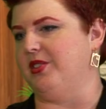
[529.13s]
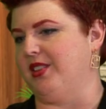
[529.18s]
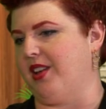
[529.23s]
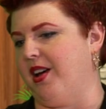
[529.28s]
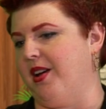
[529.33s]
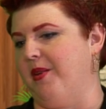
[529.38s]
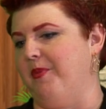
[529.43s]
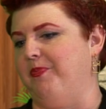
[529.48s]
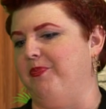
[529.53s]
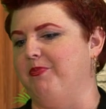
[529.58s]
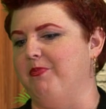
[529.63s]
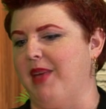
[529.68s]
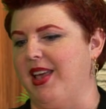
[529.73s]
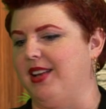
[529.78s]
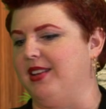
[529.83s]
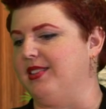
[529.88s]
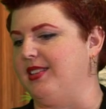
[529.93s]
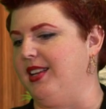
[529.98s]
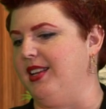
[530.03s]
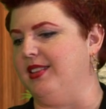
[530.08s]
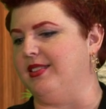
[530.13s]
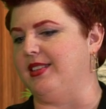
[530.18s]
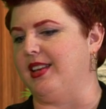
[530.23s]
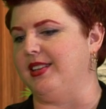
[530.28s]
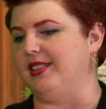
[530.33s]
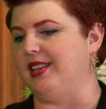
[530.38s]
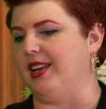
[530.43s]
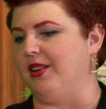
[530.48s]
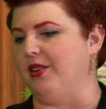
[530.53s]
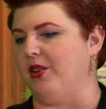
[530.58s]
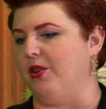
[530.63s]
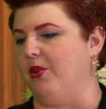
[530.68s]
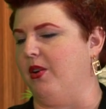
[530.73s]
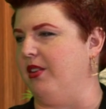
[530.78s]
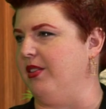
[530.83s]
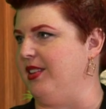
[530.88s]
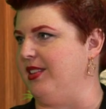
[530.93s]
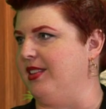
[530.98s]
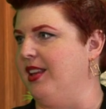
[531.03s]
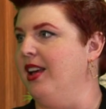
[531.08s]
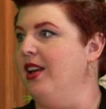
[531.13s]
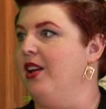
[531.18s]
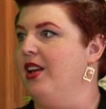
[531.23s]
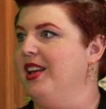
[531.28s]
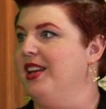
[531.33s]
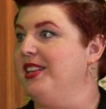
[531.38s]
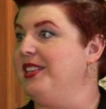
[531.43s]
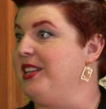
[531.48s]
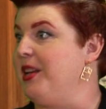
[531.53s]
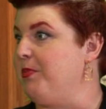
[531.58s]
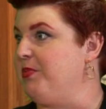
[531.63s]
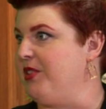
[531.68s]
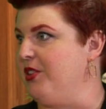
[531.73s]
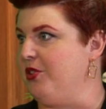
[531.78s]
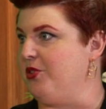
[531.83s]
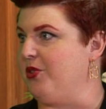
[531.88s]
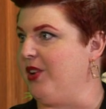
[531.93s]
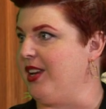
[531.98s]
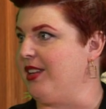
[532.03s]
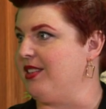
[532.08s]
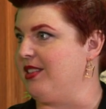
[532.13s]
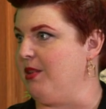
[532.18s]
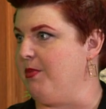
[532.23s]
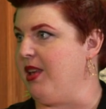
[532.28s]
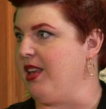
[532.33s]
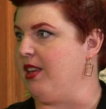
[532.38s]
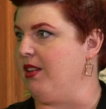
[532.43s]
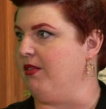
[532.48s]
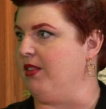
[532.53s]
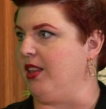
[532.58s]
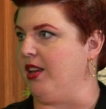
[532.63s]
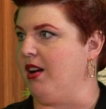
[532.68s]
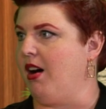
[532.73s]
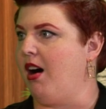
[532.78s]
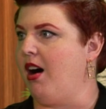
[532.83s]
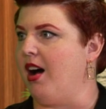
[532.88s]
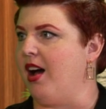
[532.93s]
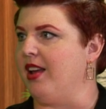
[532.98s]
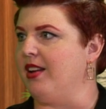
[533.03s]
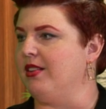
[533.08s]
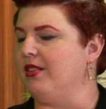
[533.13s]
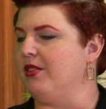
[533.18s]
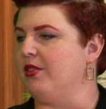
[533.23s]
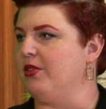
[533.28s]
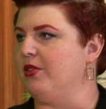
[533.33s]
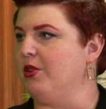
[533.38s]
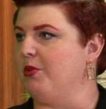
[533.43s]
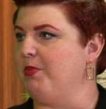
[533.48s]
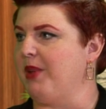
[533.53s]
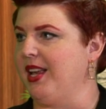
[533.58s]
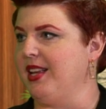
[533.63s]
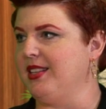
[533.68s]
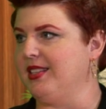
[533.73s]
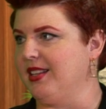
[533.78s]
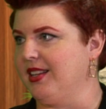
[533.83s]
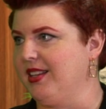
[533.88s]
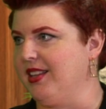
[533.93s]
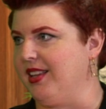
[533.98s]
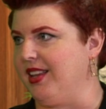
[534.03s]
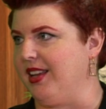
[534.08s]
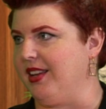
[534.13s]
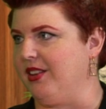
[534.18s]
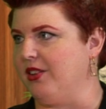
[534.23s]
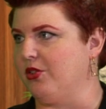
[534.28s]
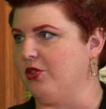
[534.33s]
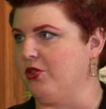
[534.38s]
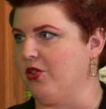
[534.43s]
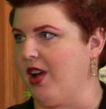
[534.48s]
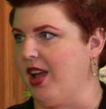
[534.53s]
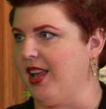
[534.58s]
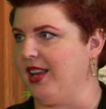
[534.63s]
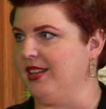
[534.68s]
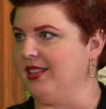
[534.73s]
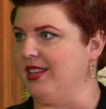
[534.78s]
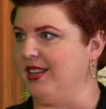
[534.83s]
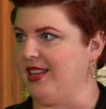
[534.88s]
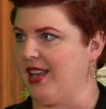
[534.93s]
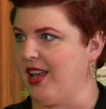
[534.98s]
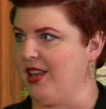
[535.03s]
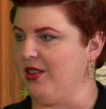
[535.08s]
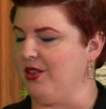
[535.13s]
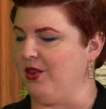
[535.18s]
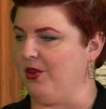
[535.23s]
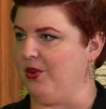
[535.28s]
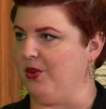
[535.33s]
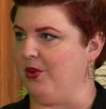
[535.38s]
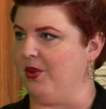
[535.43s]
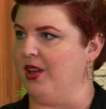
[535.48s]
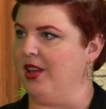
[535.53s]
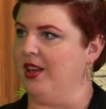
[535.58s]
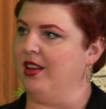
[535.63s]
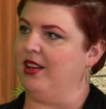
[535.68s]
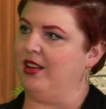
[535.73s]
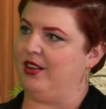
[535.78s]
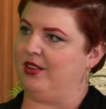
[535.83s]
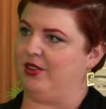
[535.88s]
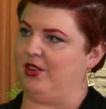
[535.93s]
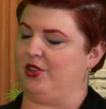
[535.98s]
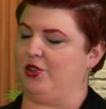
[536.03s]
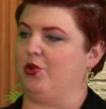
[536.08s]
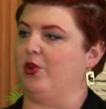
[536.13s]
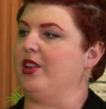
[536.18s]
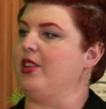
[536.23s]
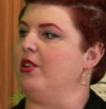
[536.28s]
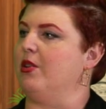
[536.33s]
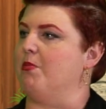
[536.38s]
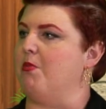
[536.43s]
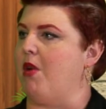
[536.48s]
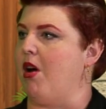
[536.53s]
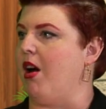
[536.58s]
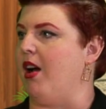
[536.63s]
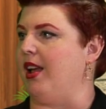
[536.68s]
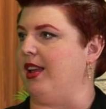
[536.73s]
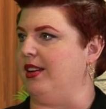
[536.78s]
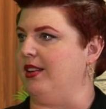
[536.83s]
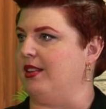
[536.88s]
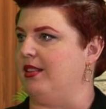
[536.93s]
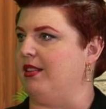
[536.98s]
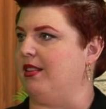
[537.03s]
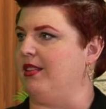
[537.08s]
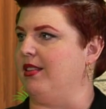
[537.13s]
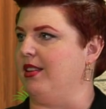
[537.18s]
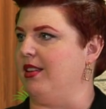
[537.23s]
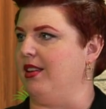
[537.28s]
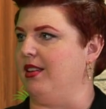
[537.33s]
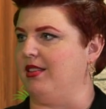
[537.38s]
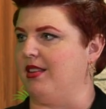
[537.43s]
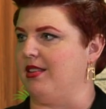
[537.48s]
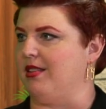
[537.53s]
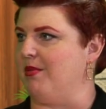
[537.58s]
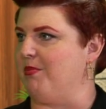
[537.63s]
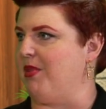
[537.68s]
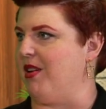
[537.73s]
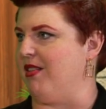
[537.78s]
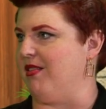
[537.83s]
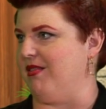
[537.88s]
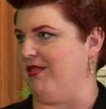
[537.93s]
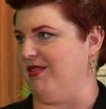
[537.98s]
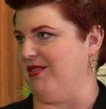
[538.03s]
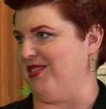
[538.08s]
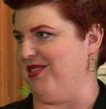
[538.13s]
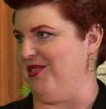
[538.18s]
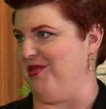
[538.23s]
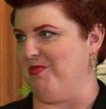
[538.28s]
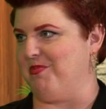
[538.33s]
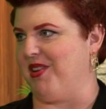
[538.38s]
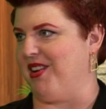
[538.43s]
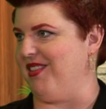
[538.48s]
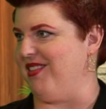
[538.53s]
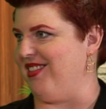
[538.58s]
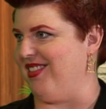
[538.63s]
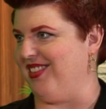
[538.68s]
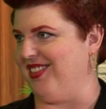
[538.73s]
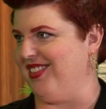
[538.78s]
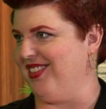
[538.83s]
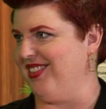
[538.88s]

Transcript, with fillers: um, magazines that tell you all these tips and tricks to make it really hot. They're basically trying to get you to trick your mind into thinking that your partner is a new partner.